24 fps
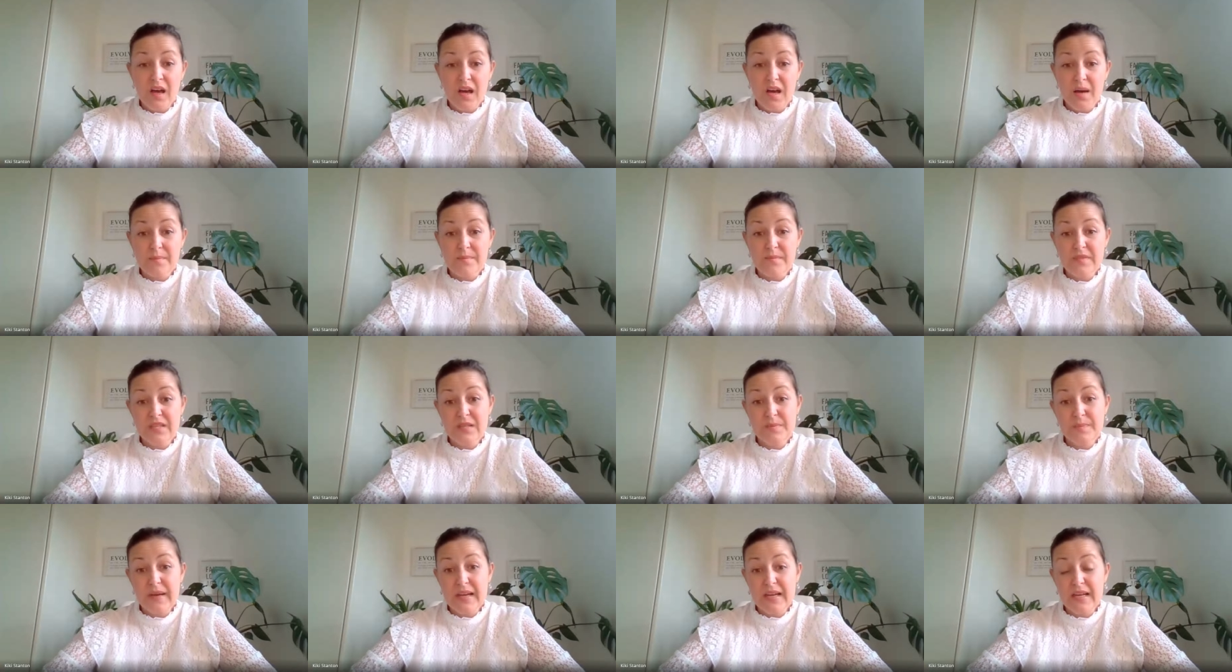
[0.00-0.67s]
um,
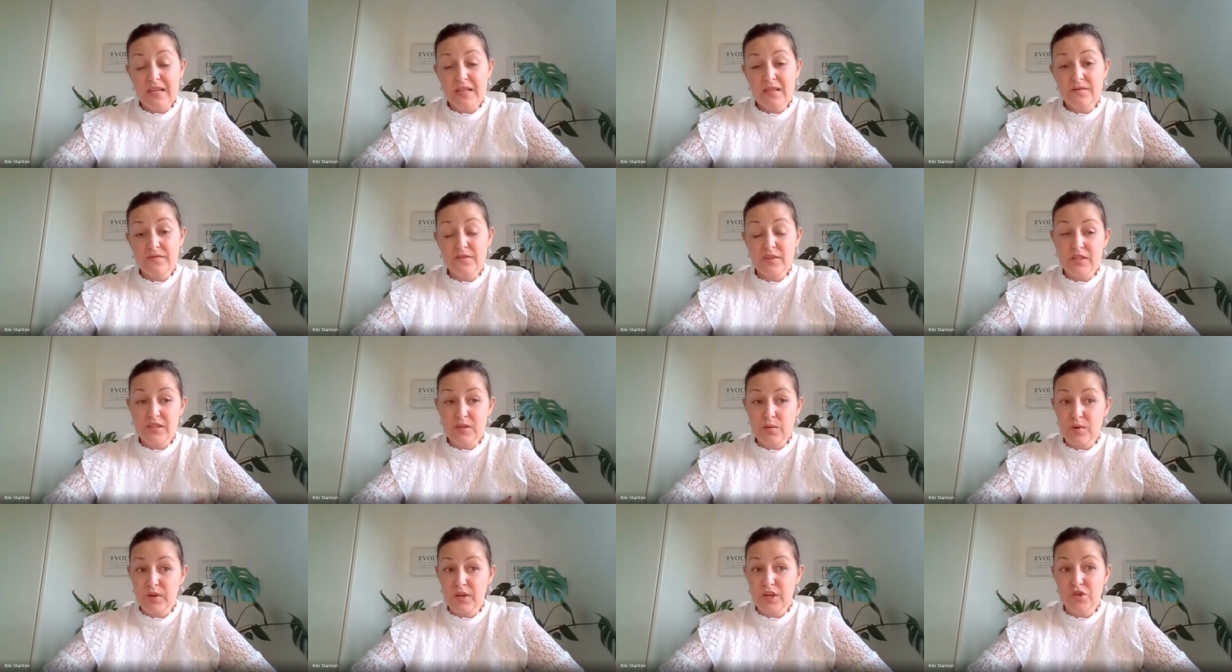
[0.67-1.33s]
space, F T
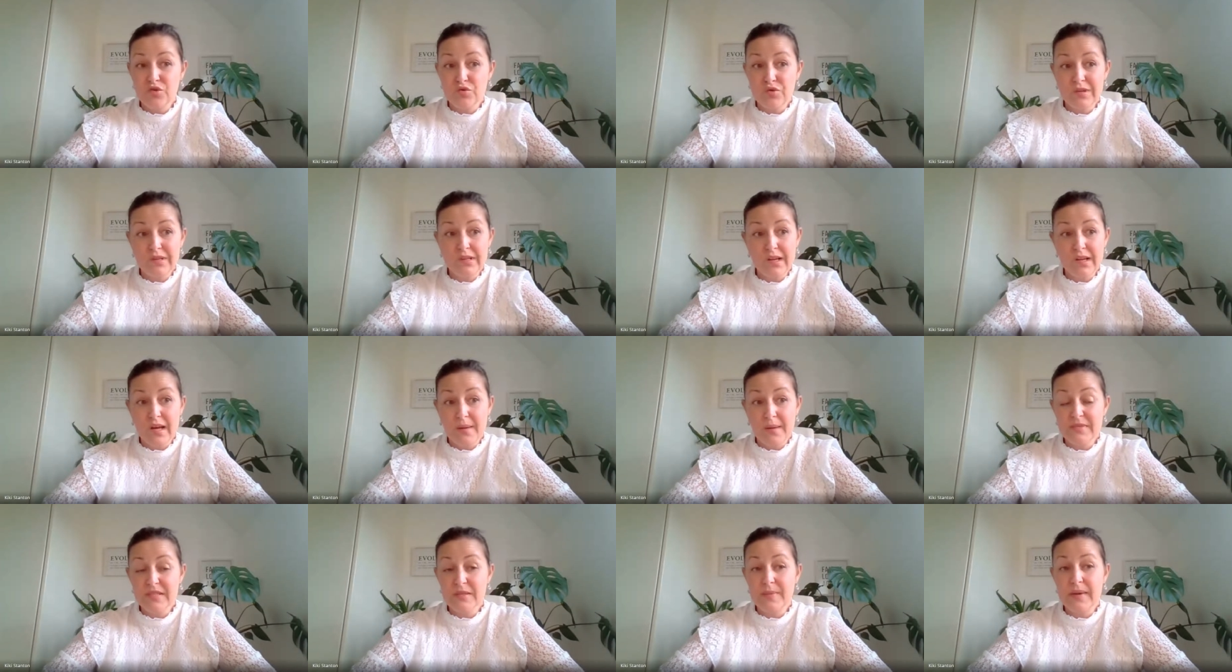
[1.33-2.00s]
S E one hundred
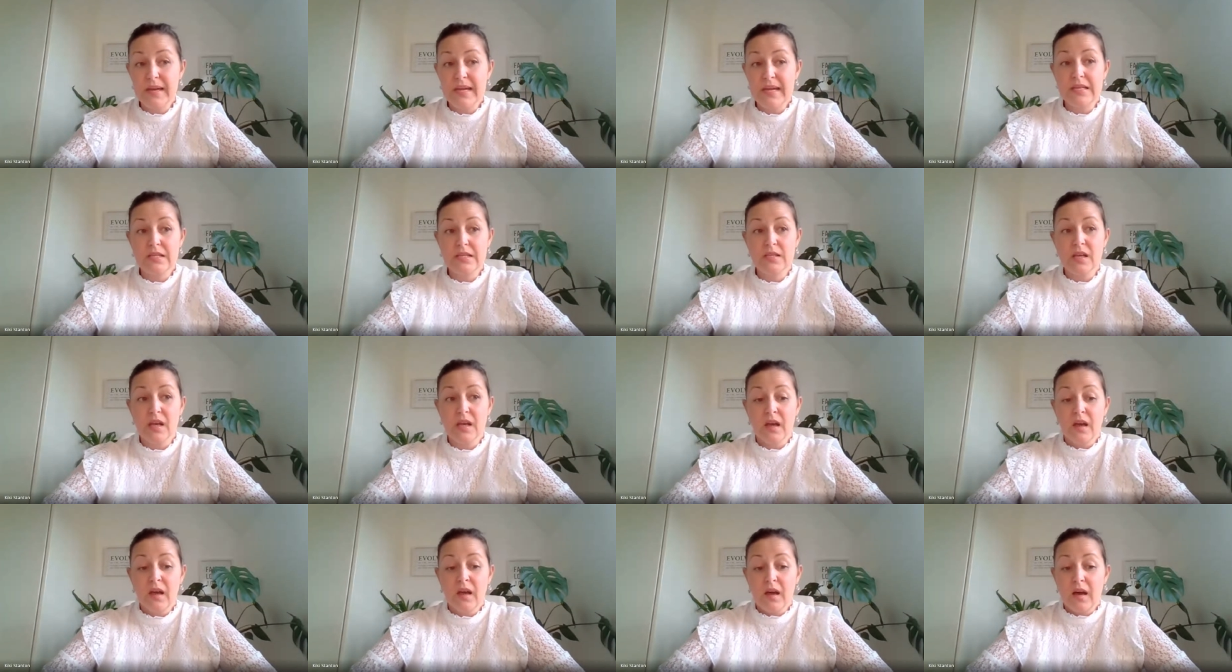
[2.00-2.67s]
um, space,
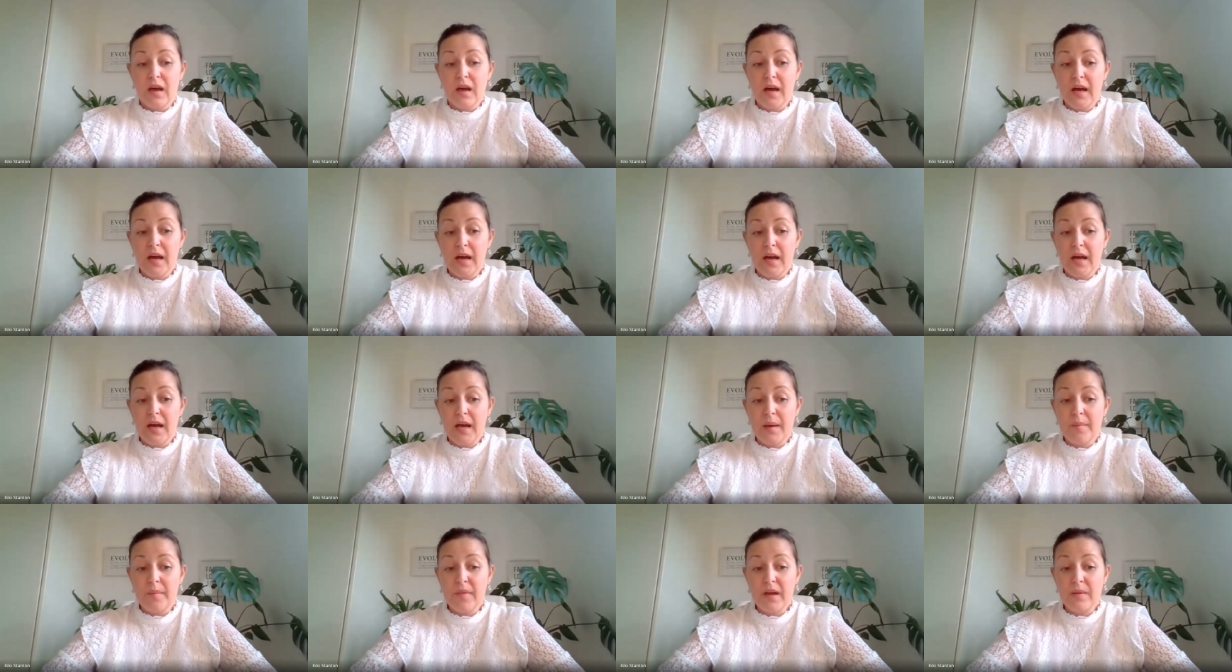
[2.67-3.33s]

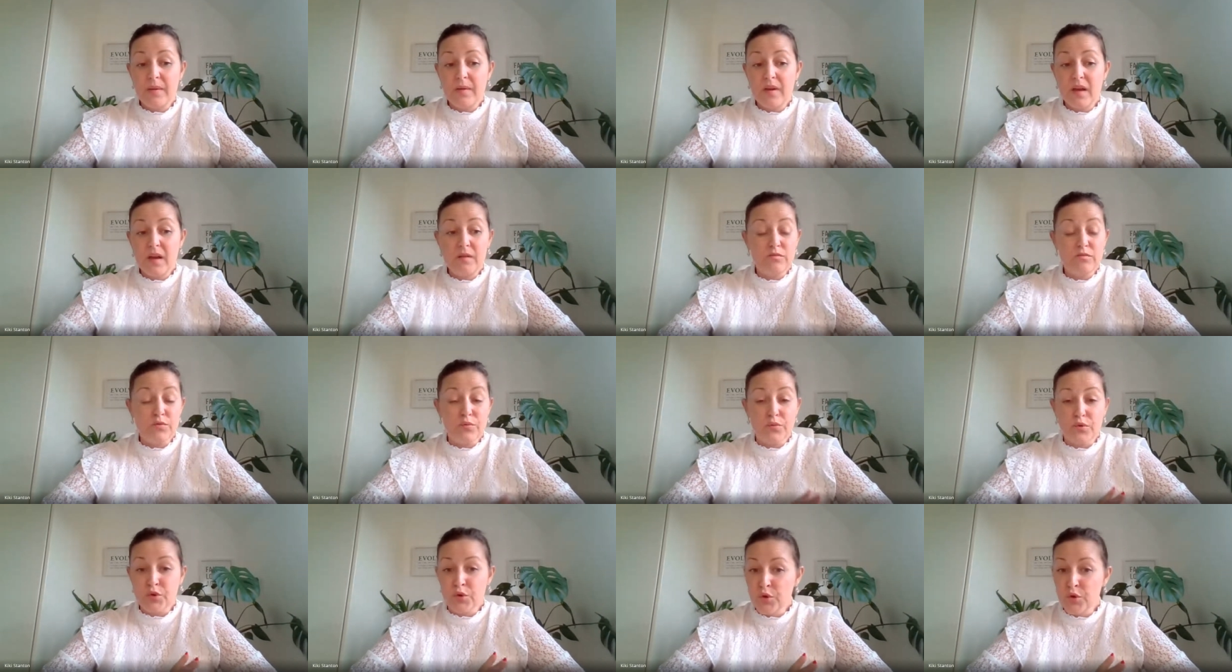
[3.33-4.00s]
um, and, and
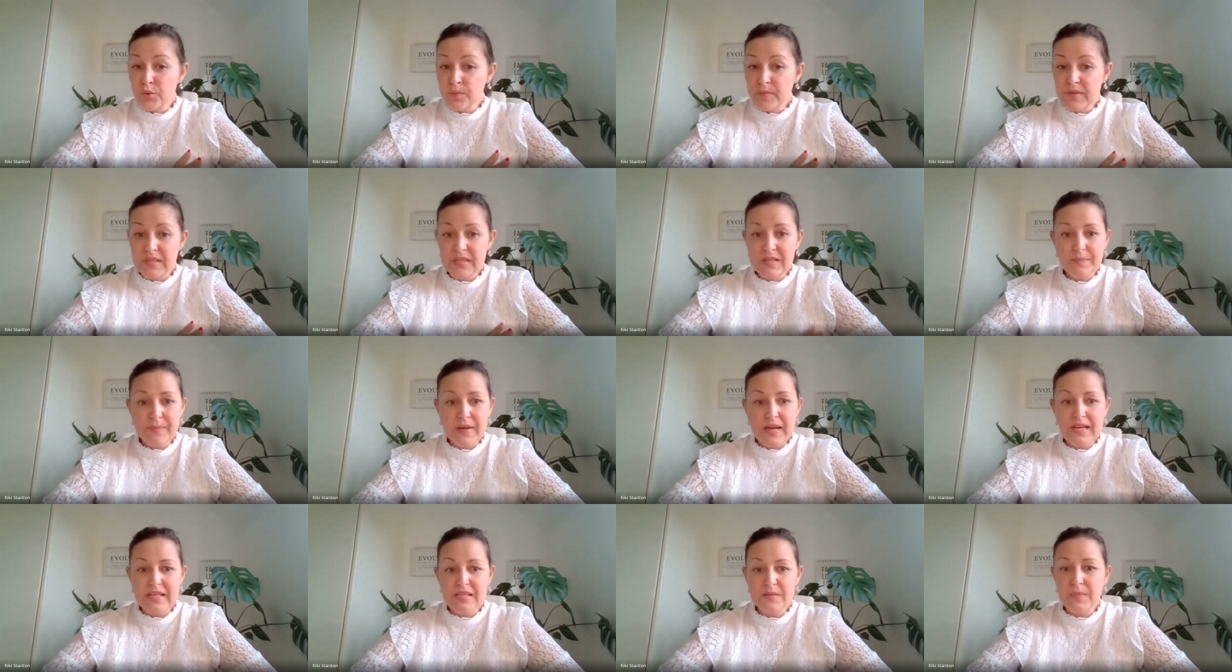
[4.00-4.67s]
the recruitment
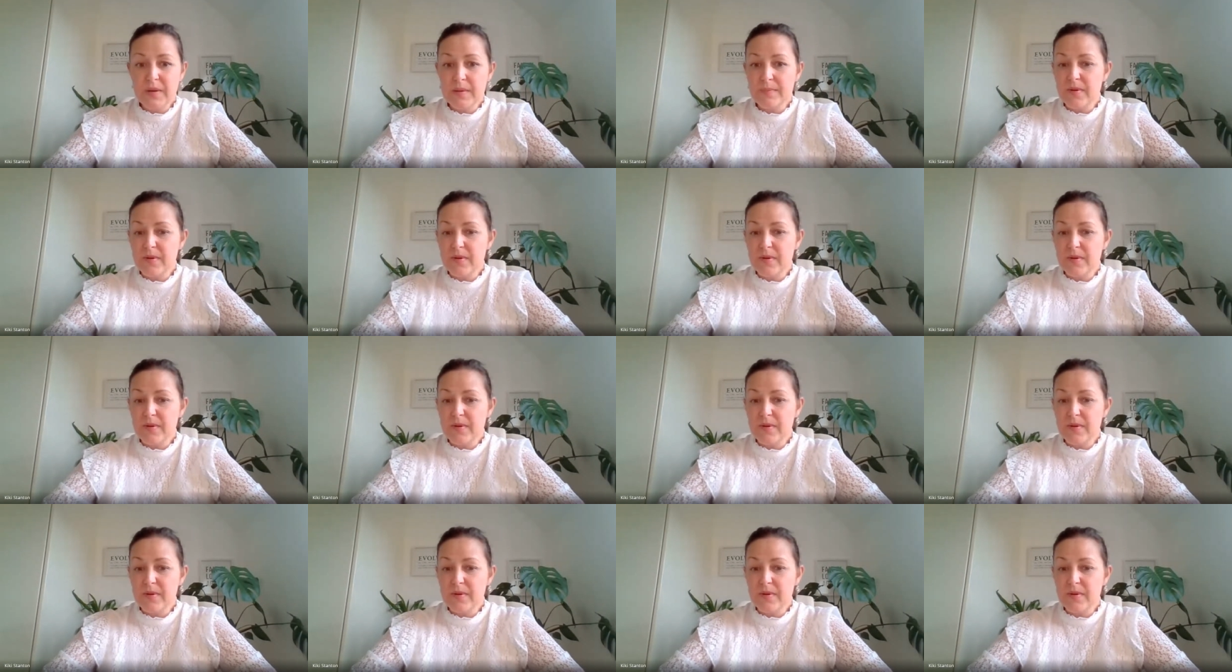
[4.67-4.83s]
space.